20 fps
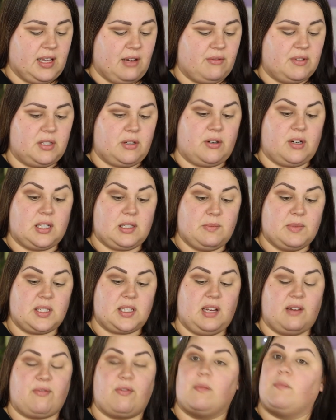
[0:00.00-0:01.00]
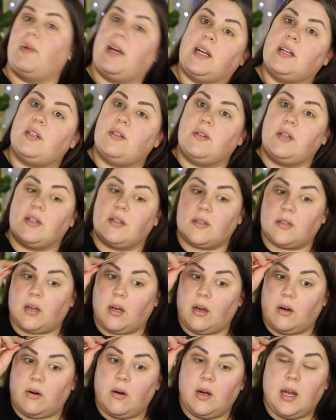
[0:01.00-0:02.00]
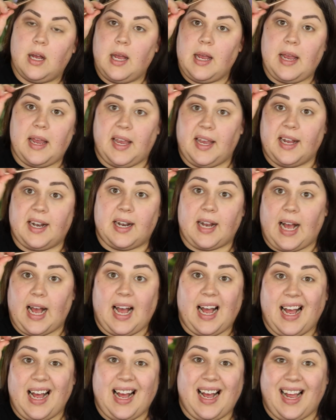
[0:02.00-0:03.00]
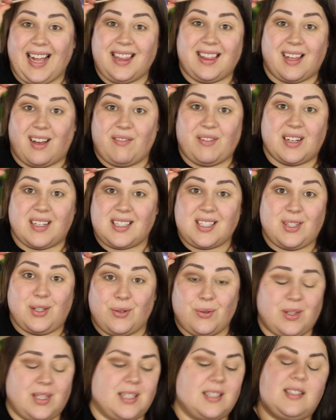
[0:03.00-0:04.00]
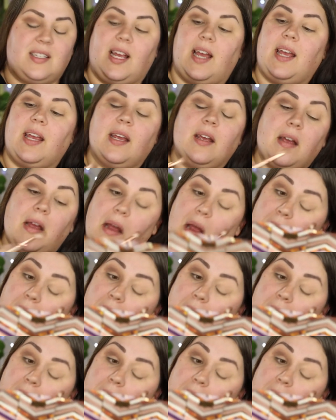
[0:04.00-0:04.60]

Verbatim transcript: That was a Christmas gift from Mike 2 years ago, and I love it to this day.